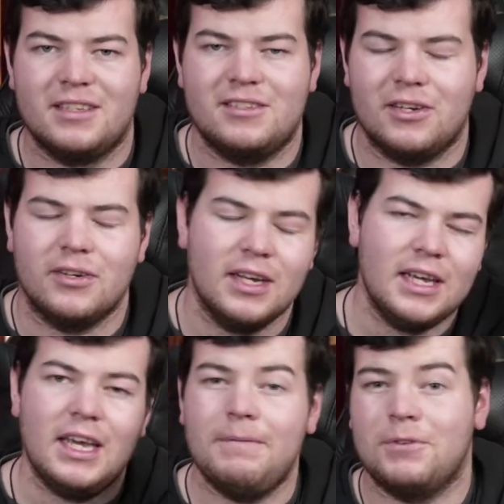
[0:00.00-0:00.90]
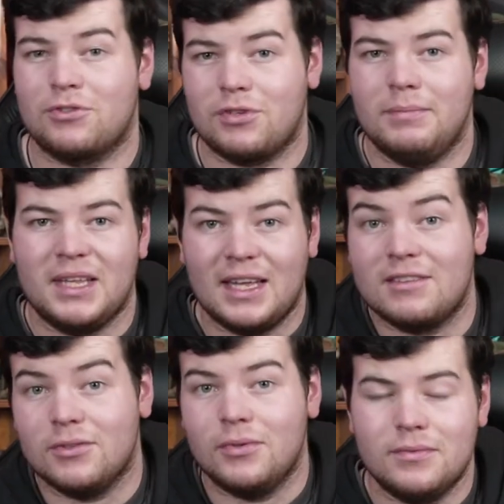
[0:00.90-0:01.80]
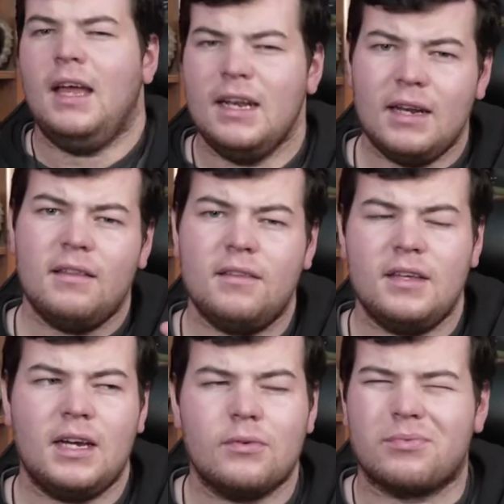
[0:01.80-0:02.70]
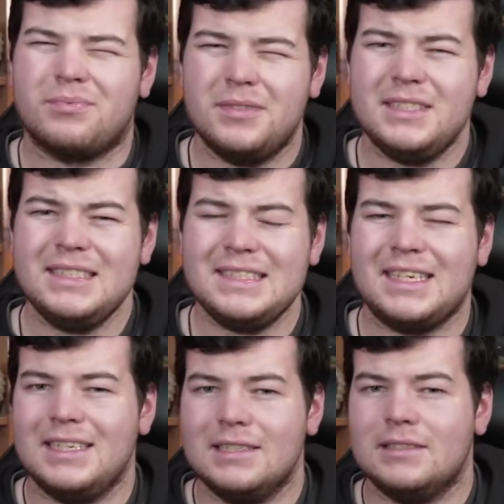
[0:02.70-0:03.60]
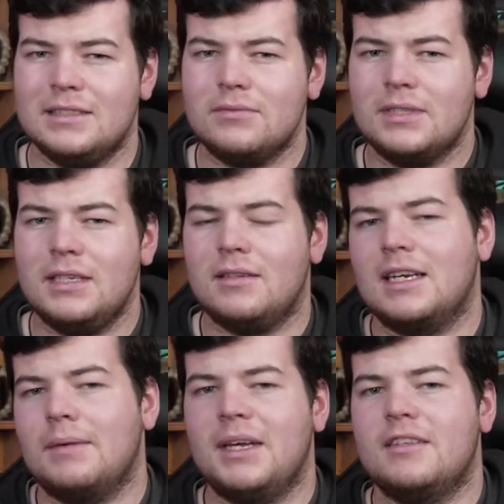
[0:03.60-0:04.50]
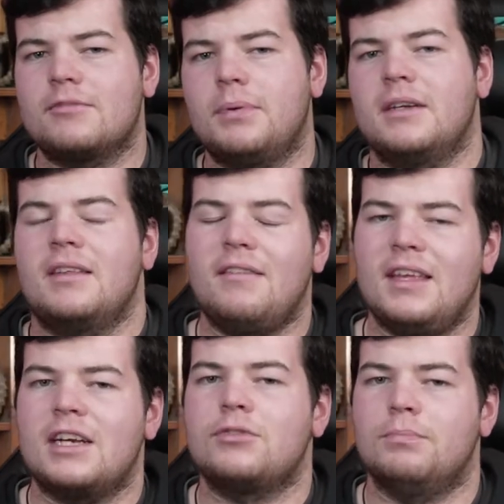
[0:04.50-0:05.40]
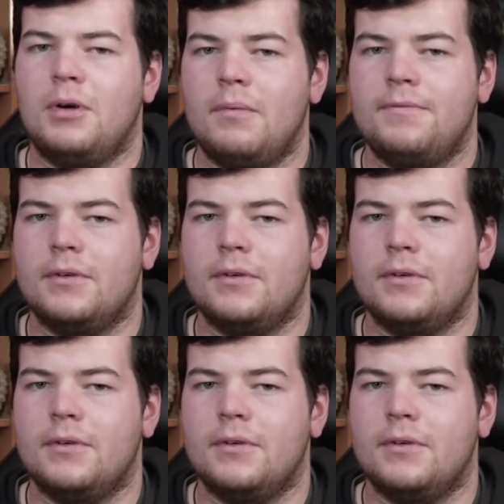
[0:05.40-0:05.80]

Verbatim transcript: so if you're streaming, that's all. And another thing I really kind of didn't really like about this product is the actual pop